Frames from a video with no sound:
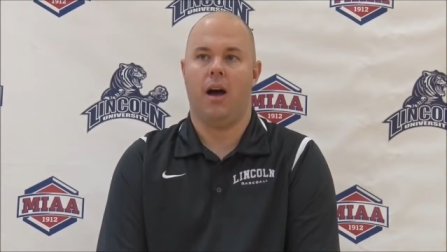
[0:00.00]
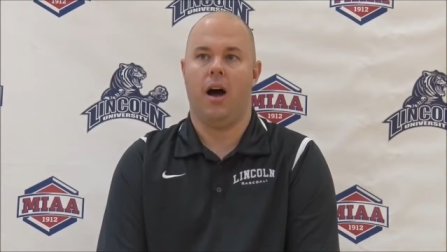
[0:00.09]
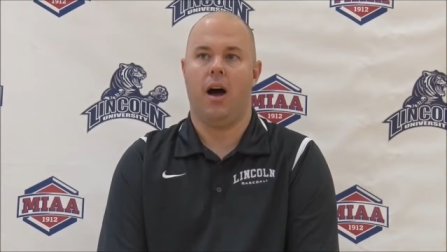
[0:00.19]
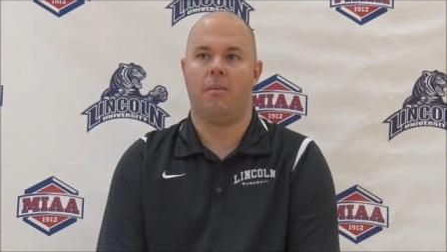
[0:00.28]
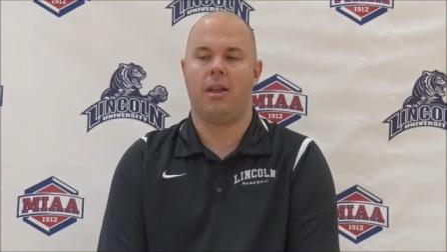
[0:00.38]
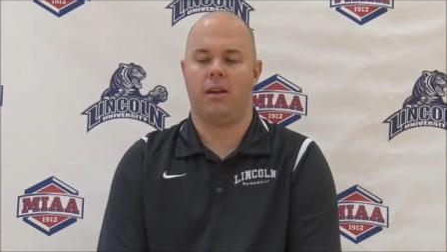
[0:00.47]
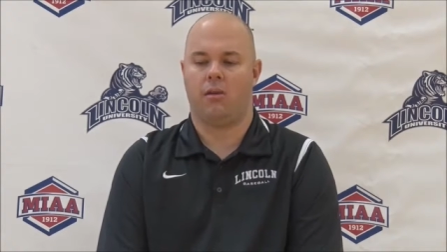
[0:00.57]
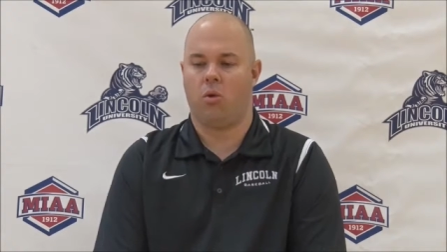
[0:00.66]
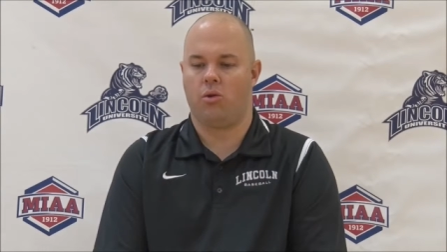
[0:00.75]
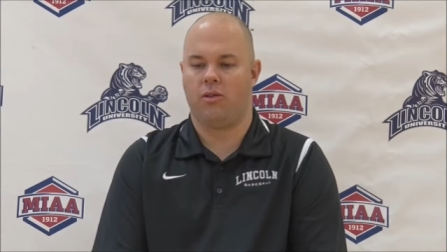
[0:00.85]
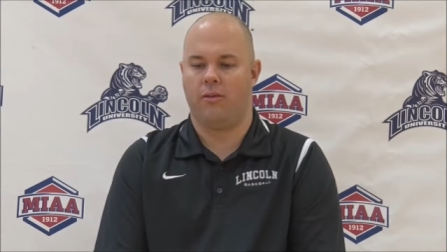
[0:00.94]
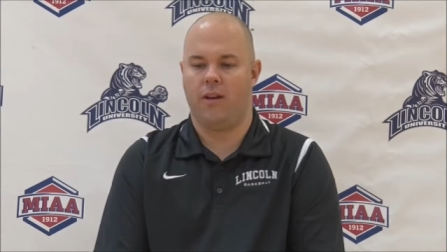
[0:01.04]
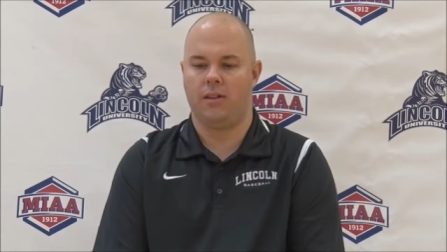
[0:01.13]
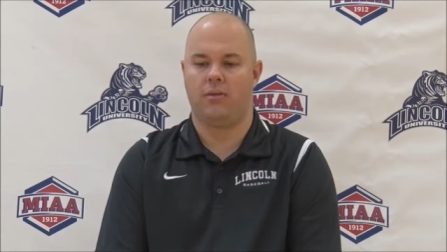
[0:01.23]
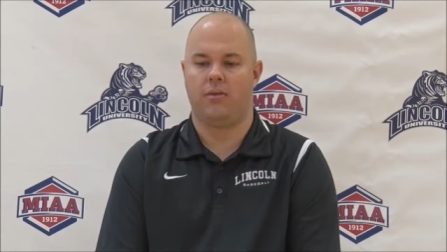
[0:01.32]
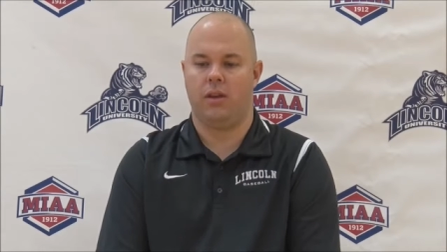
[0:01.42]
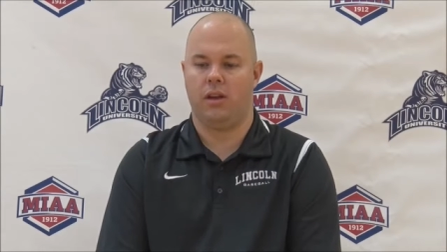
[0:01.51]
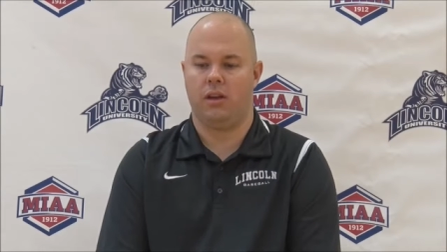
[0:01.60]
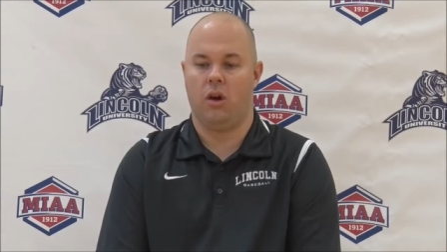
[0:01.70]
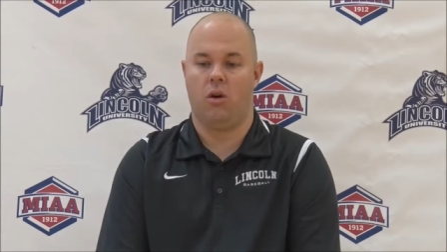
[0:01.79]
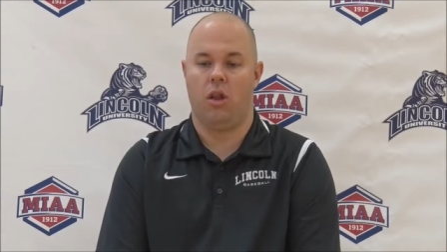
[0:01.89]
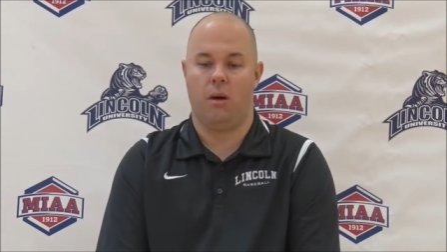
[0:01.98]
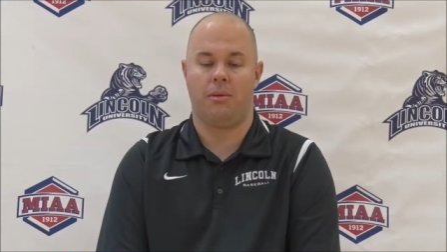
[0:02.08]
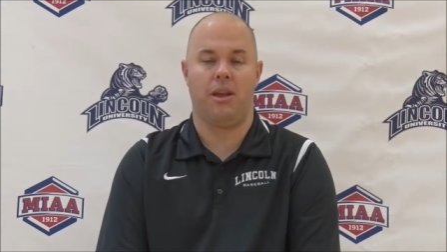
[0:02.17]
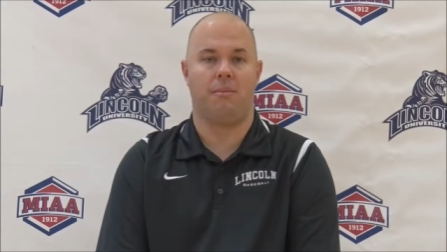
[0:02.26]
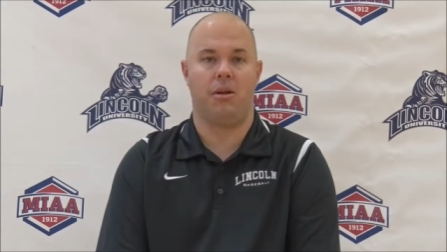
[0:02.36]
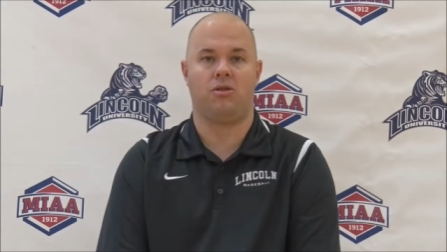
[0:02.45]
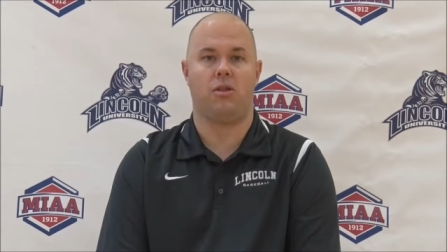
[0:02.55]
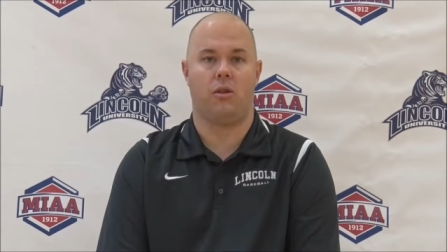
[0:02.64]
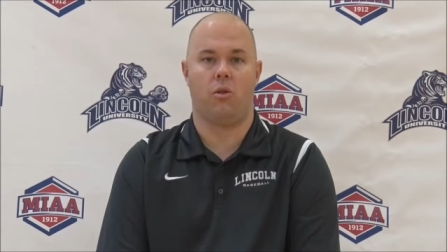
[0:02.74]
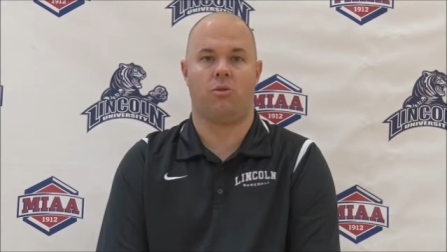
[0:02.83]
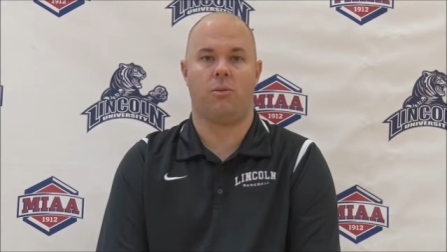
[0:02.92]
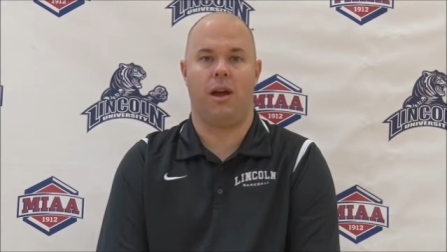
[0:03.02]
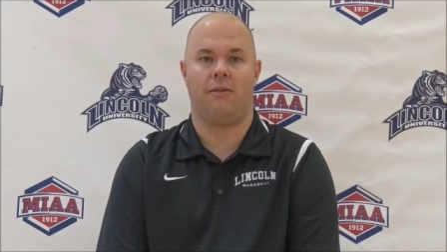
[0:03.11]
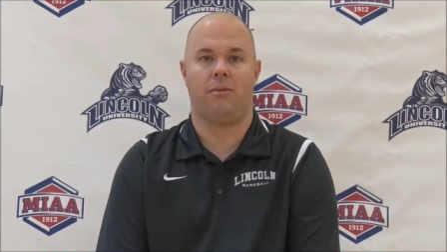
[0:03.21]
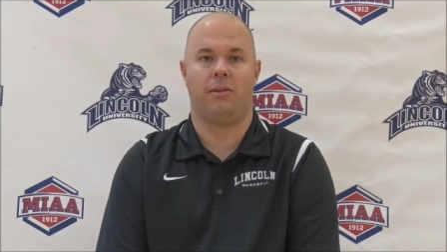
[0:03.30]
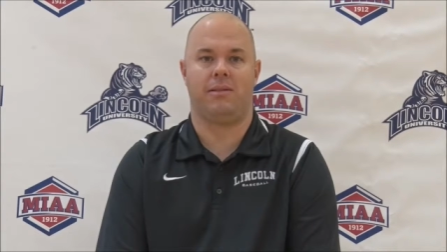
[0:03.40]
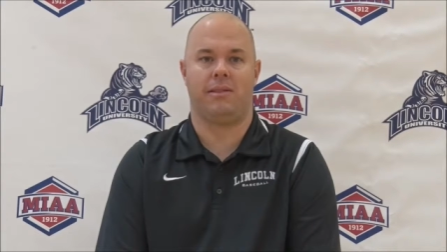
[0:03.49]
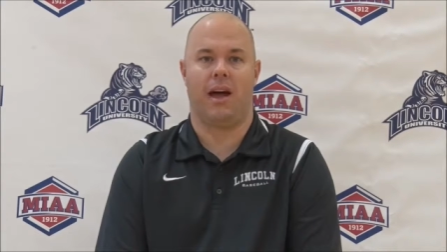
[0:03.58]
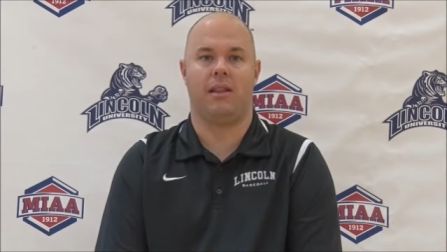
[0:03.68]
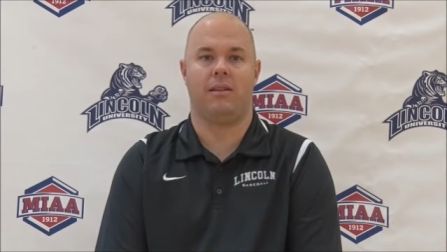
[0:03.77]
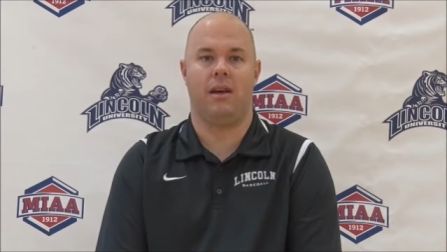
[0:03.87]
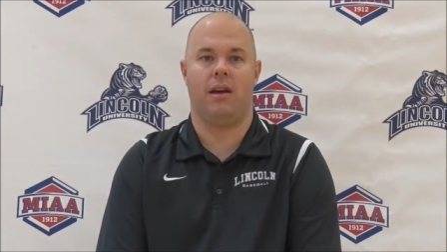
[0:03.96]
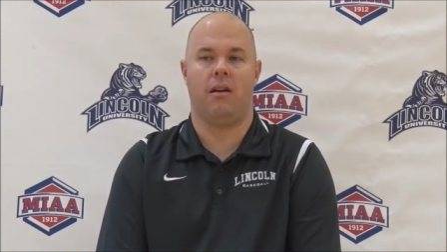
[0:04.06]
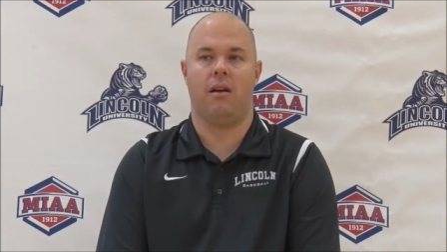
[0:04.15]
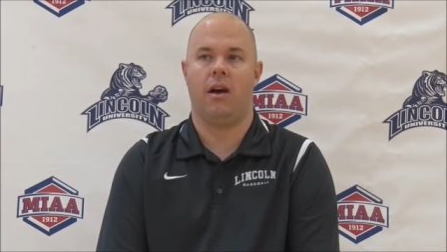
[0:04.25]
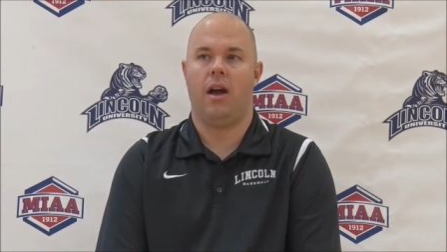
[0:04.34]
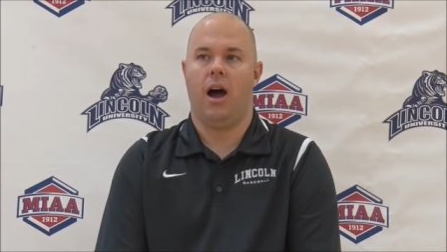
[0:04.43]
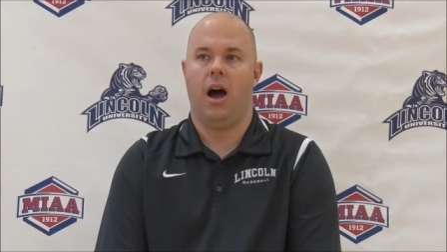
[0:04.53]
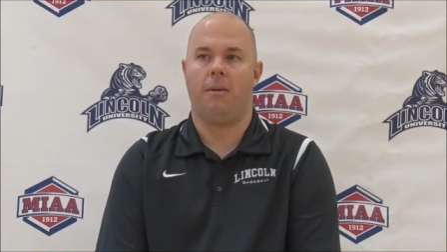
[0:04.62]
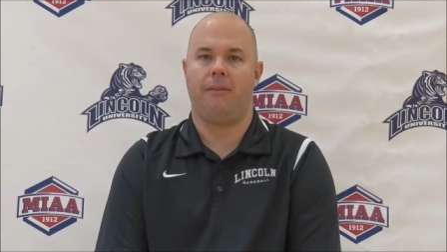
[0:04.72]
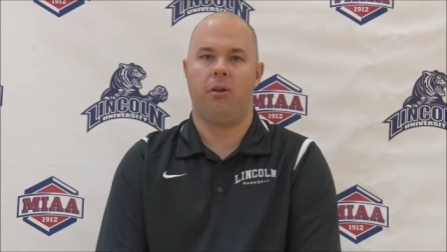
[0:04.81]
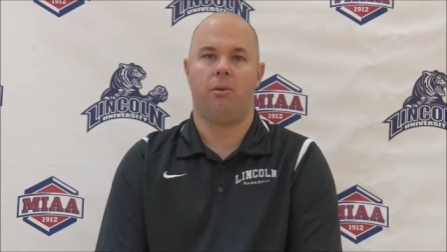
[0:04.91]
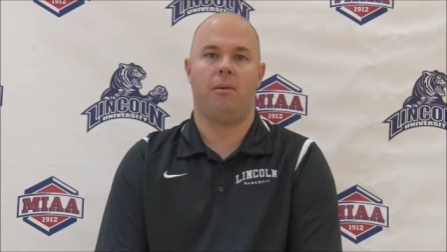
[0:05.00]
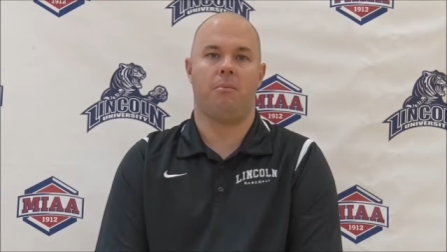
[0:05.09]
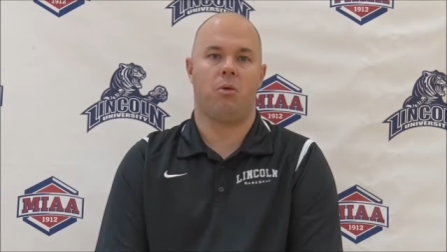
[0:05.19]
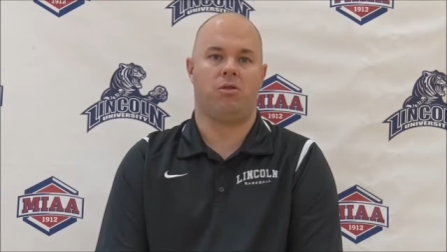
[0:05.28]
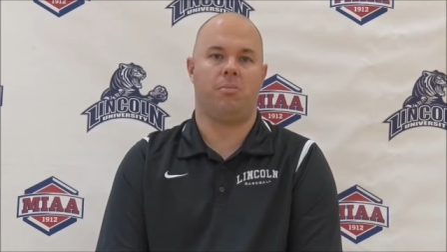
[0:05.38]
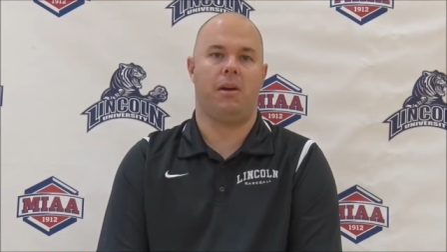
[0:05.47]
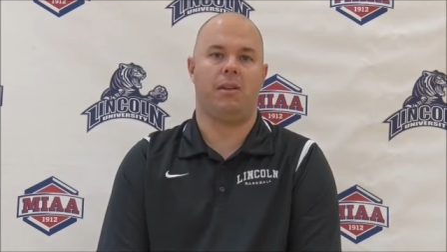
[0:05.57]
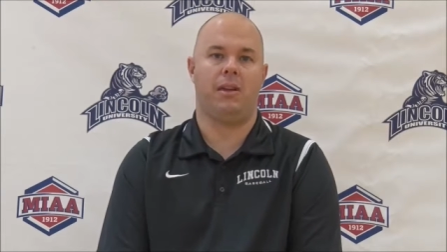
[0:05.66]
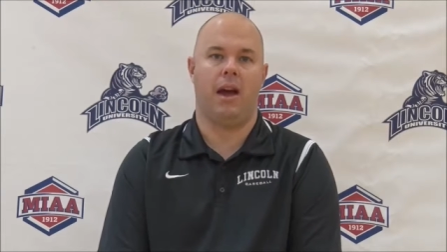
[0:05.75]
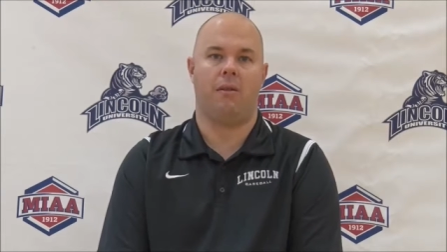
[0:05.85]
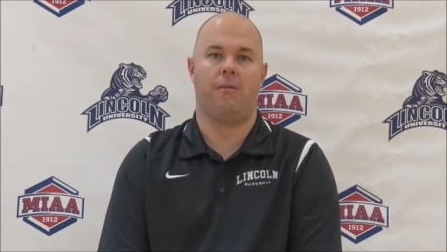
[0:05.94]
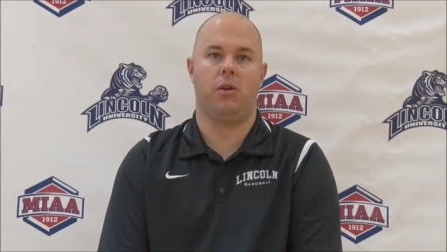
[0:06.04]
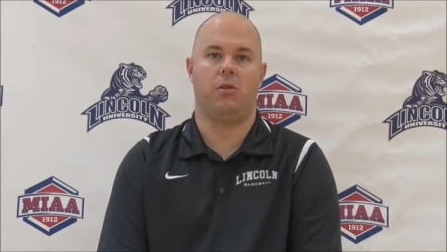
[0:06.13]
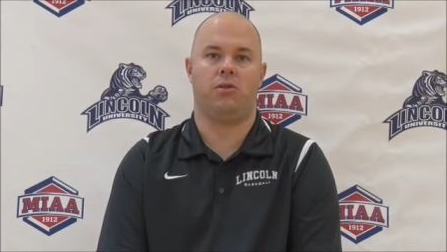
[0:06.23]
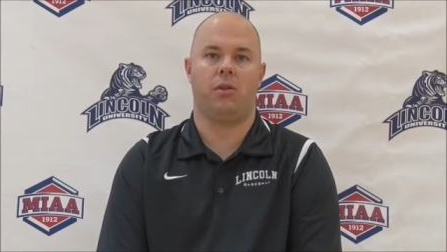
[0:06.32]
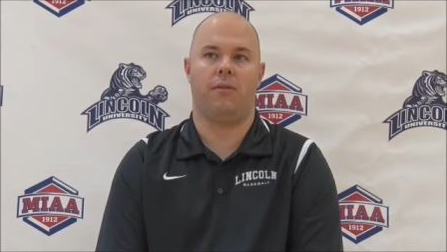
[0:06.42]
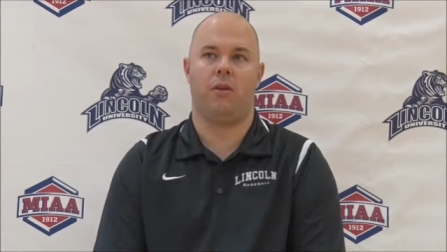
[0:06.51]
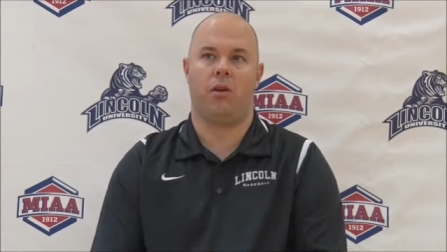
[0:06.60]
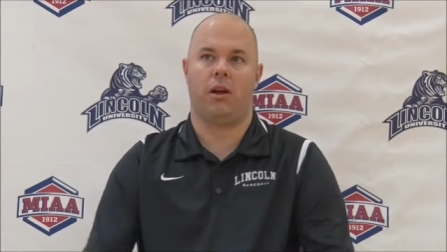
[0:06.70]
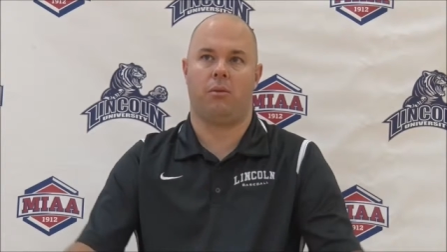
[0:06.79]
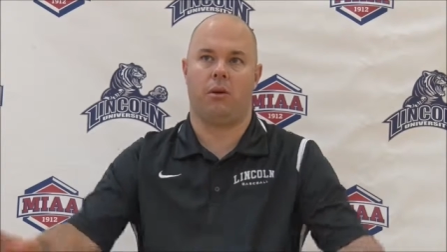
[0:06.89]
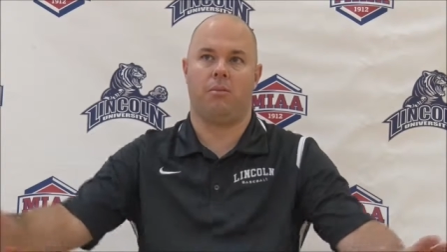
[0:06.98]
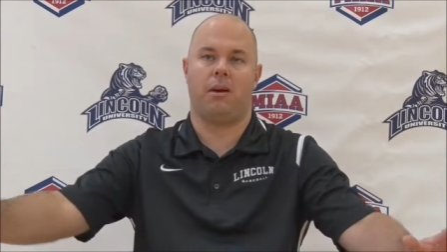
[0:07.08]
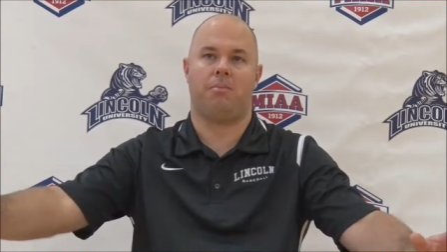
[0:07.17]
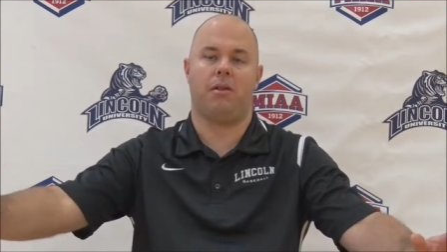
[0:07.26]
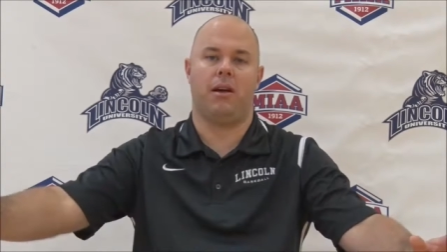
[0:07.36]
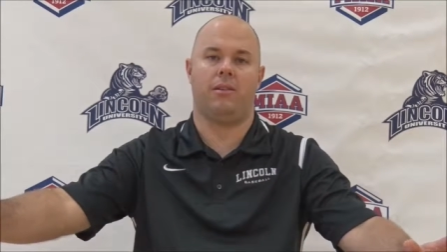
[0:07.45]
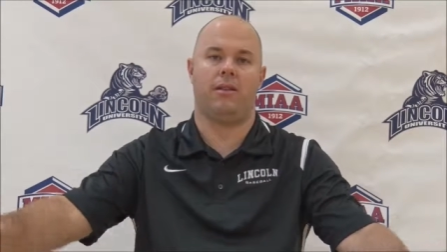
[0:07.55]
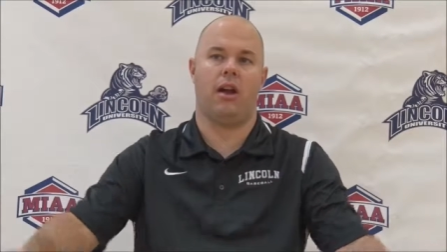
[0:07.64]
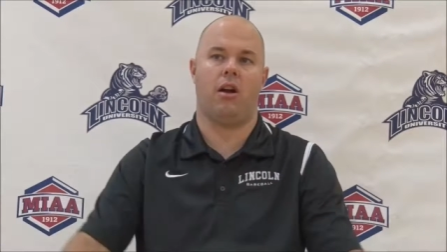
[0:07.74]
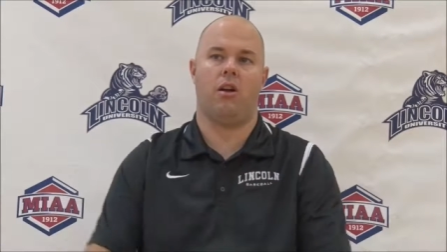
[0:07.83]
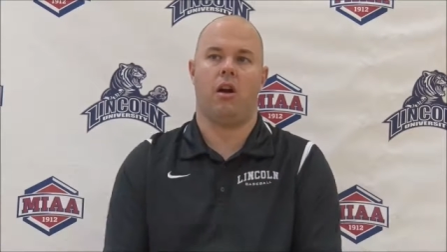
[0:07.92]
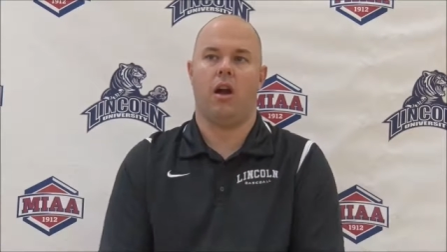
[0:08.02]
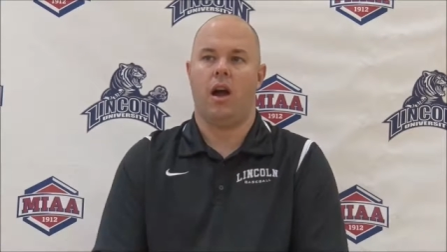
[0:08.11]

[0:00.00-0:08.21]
Um, and then, of course, defensively, you know, along with that pitching, of course, we have to be solid there. Um, I feel we have more speed in the outfield, so I feel like we can make plays there.